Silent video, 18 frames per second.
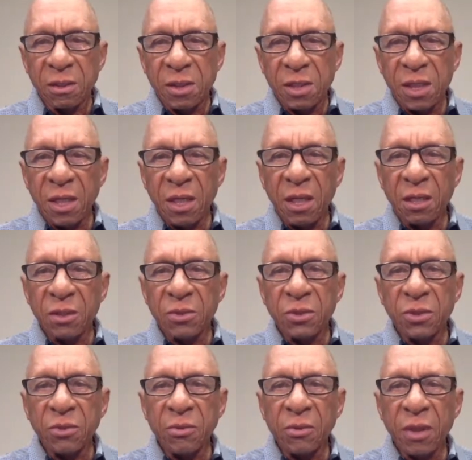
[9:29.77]

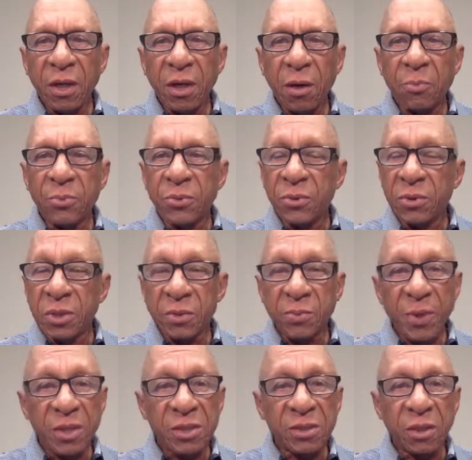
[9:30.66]
tend to help you, and
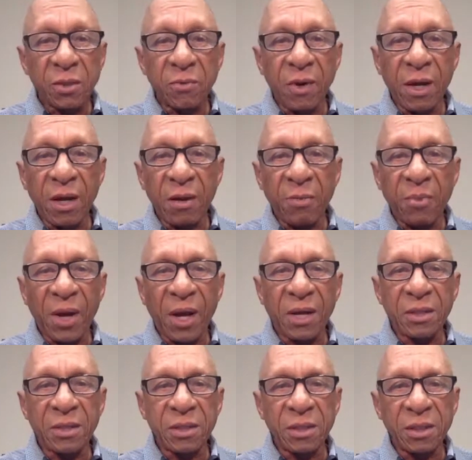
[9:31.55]
especially around
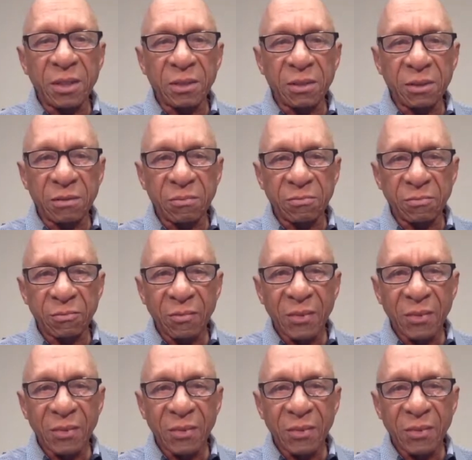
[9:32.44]
politics,